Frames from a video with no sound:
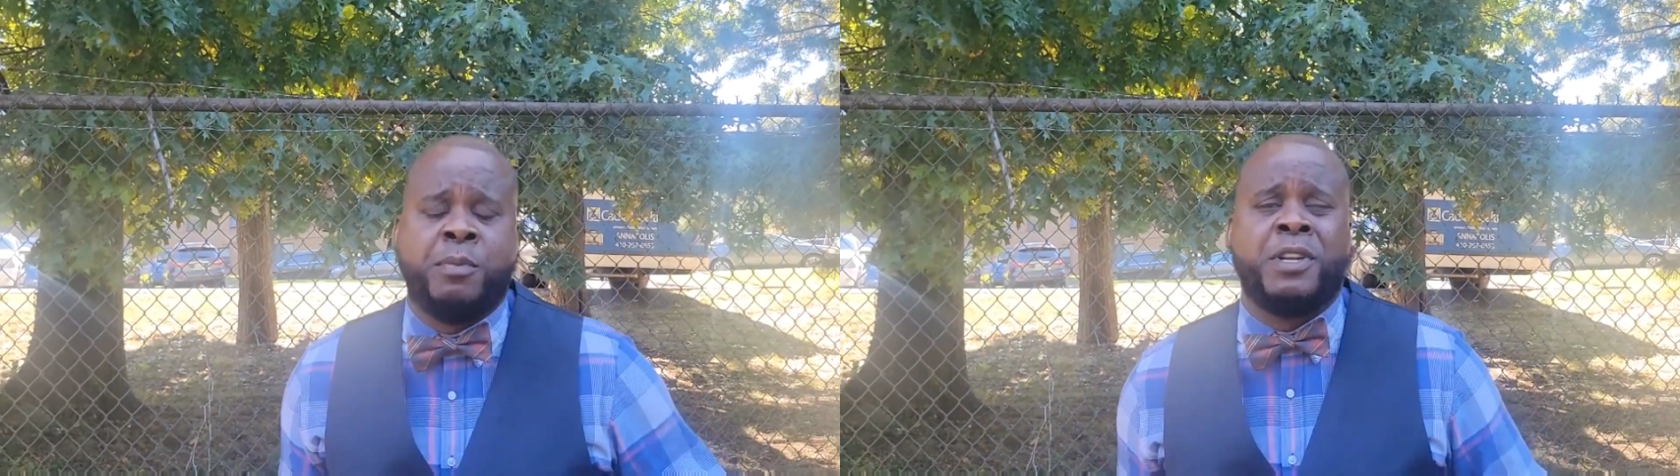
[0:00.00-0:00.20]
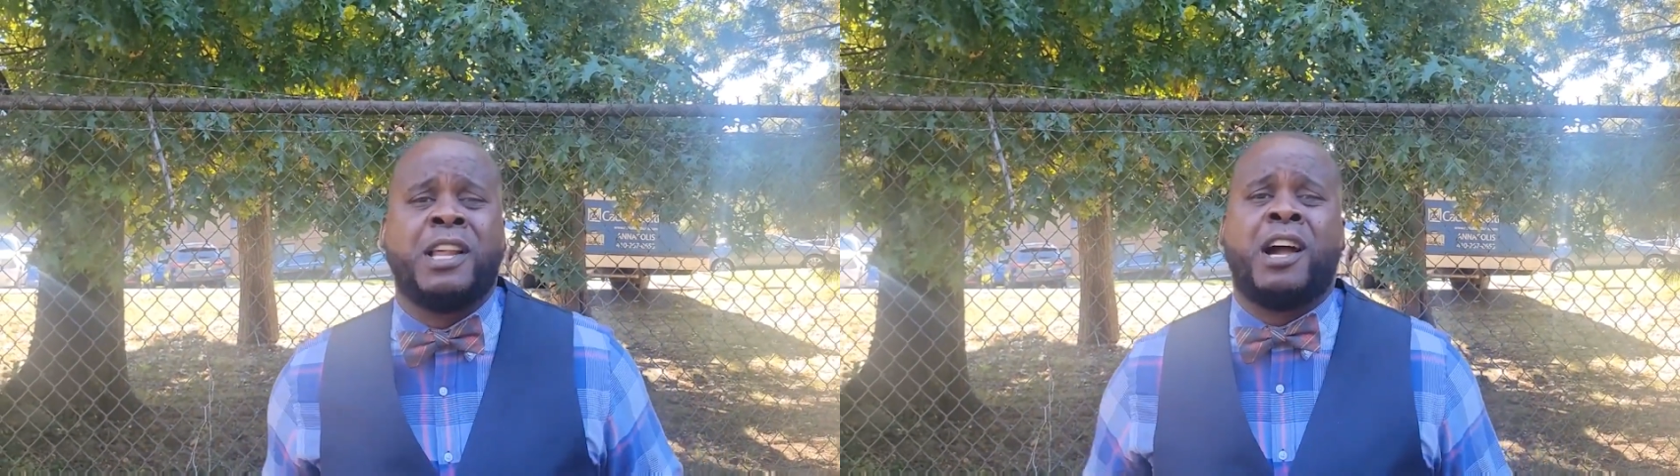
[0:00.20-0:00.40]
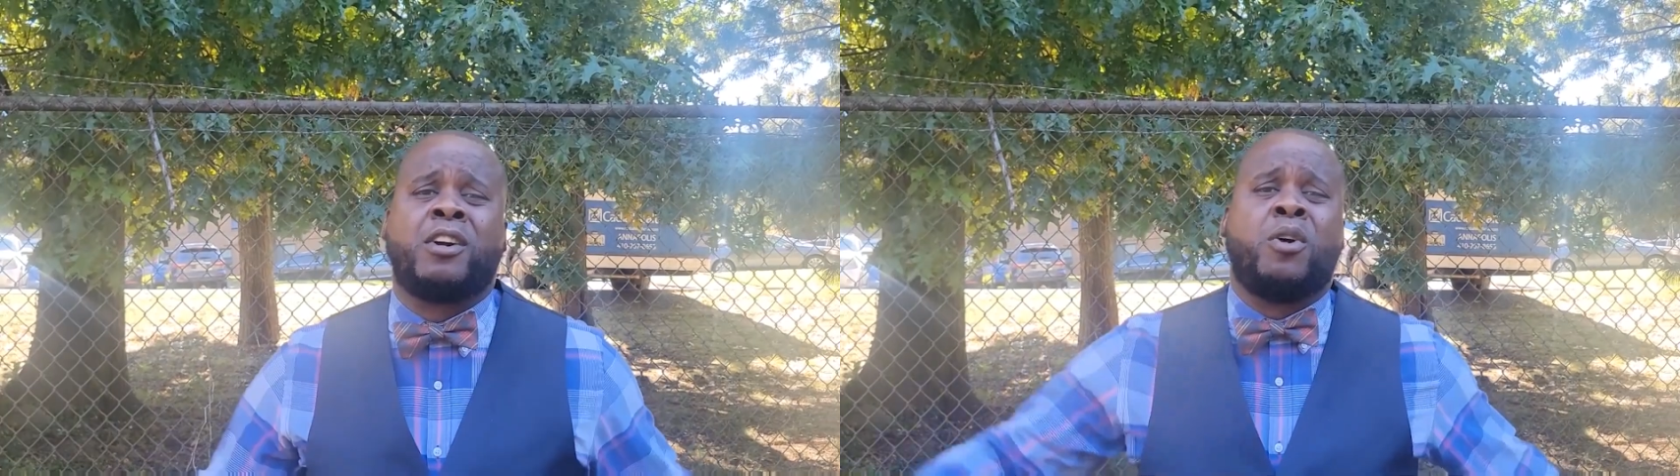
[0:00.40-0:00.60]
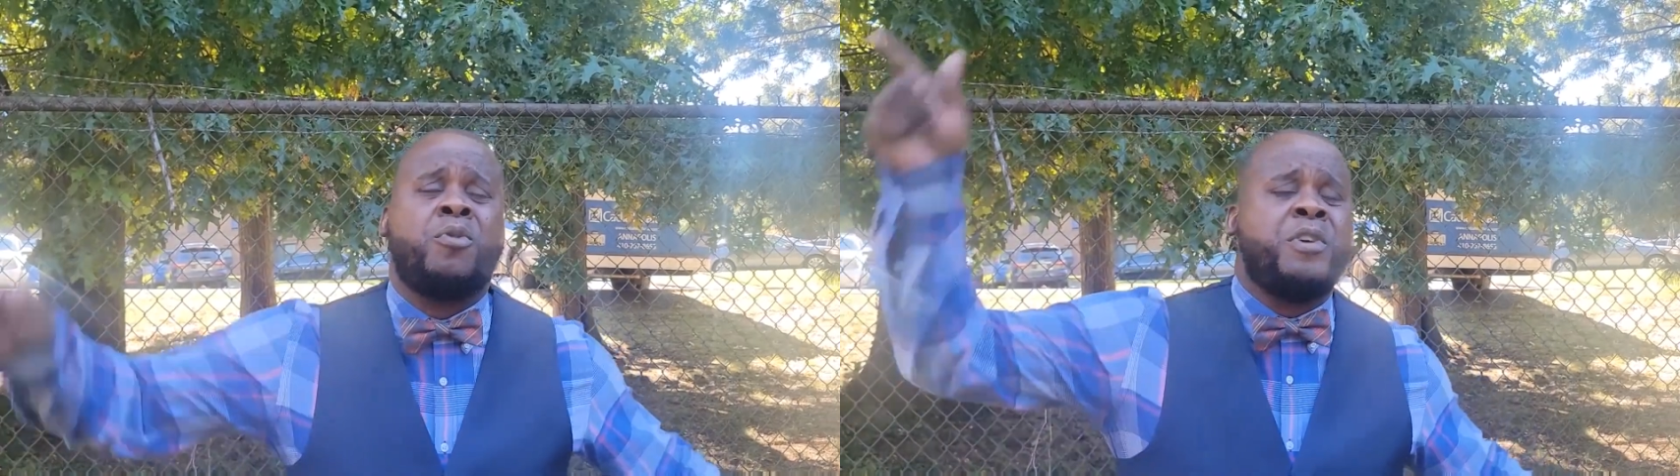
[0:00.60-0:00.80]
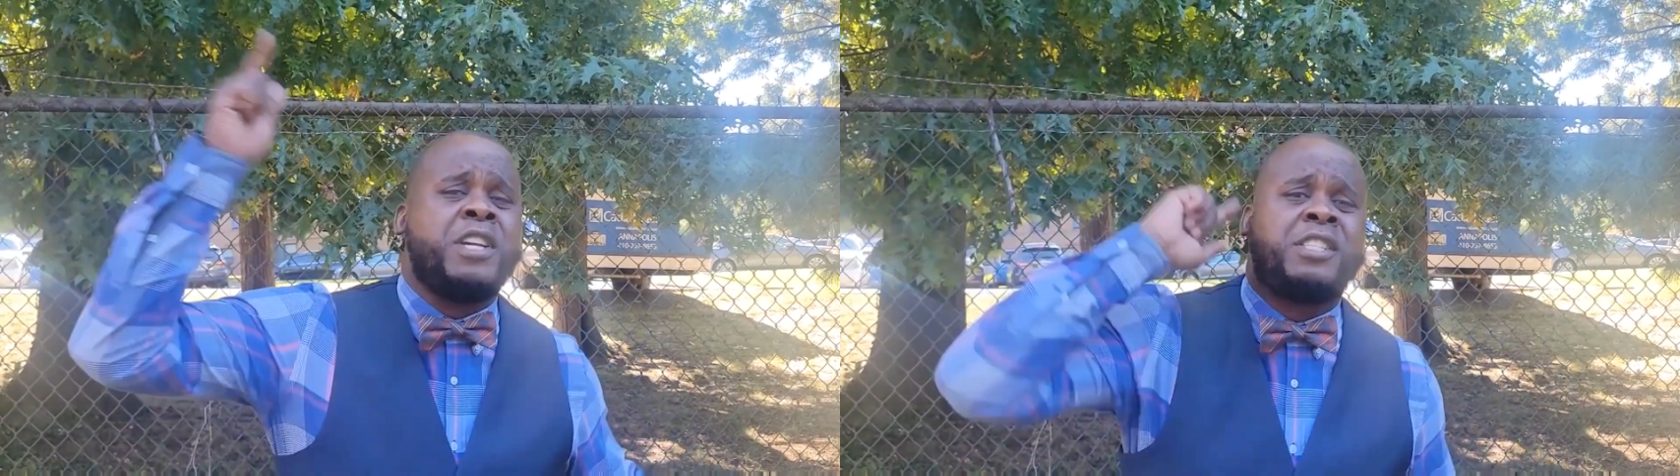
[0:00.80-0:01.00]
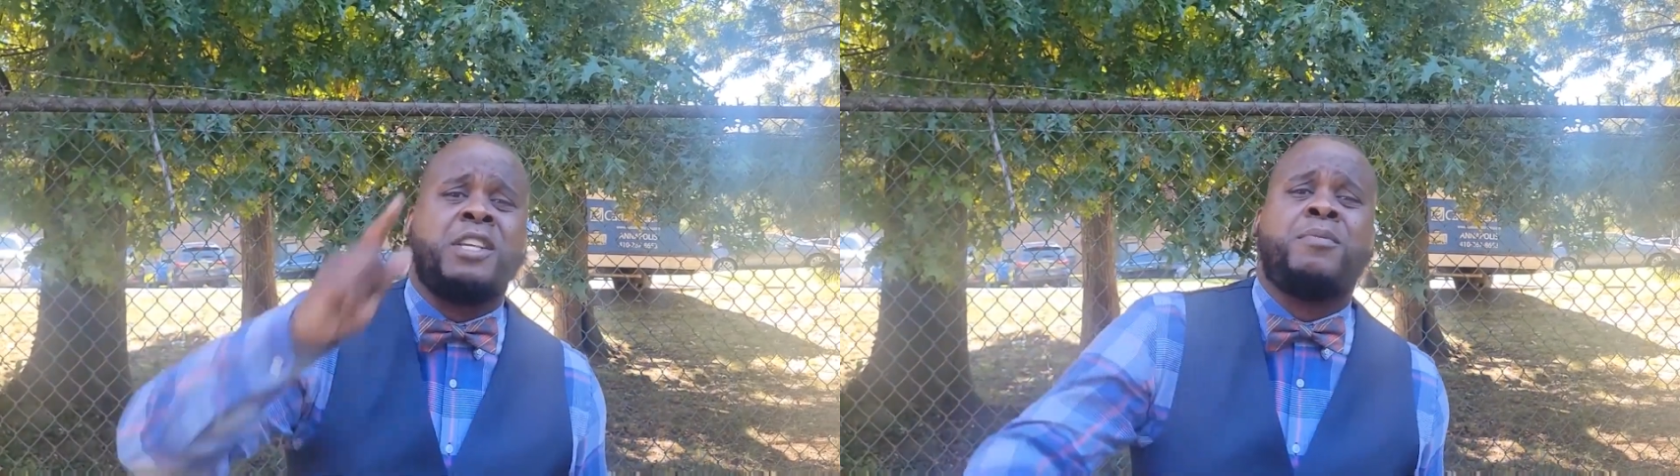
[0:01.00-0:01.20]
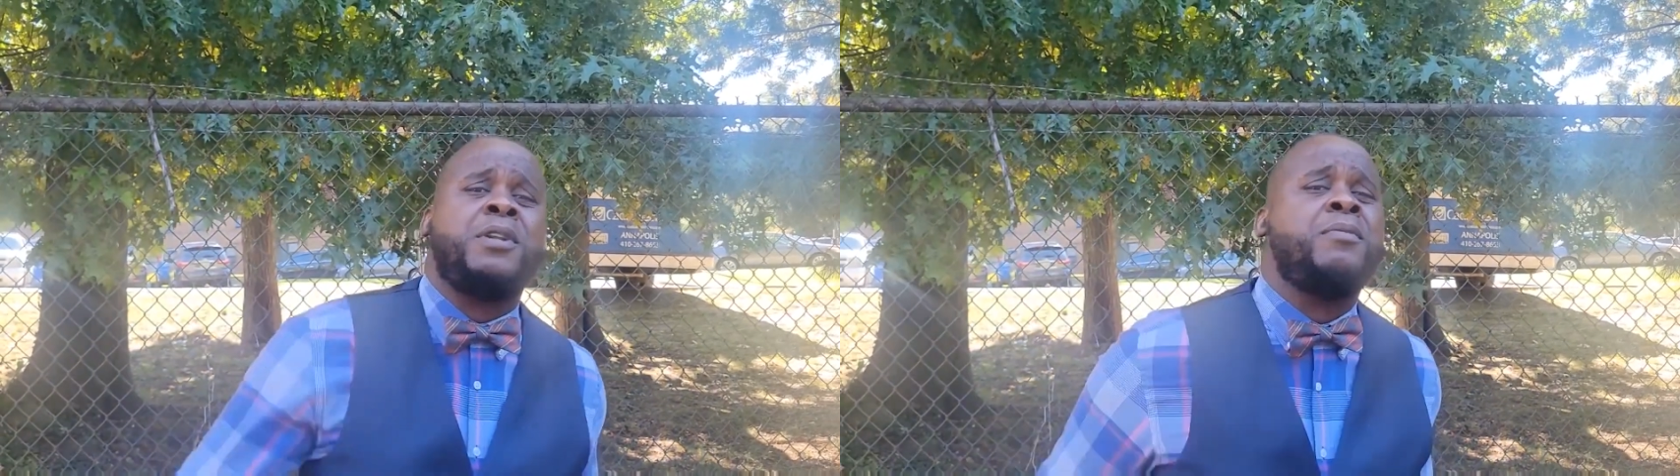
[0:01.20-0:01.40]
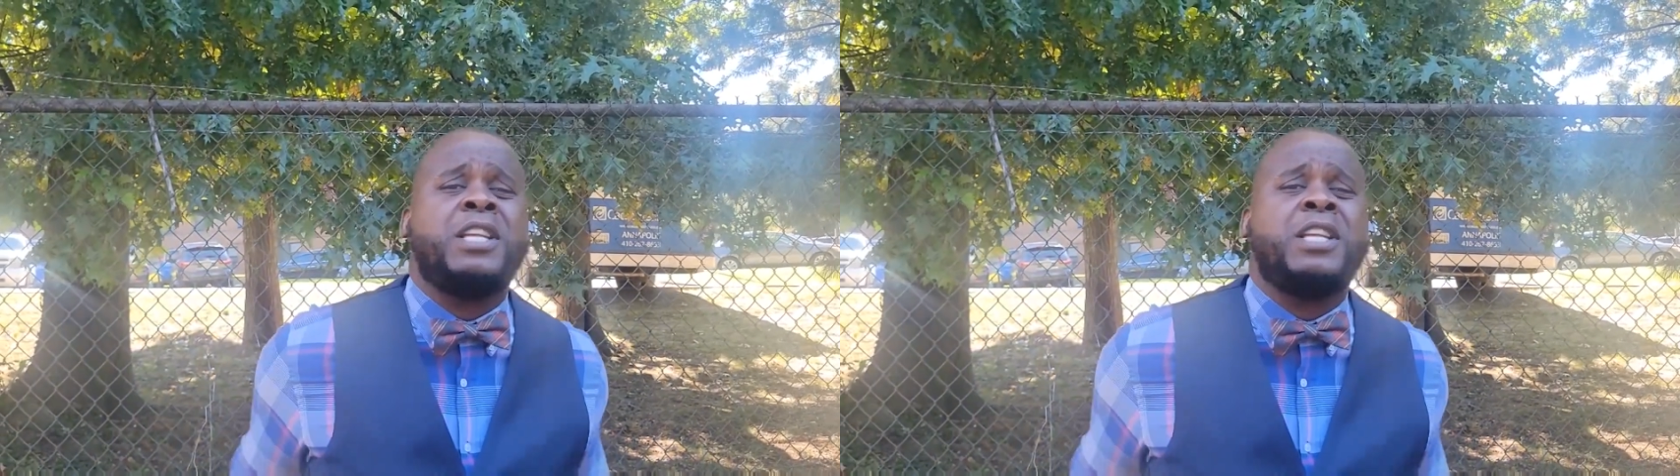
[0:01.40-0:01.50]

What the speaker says: Me nah go wait till him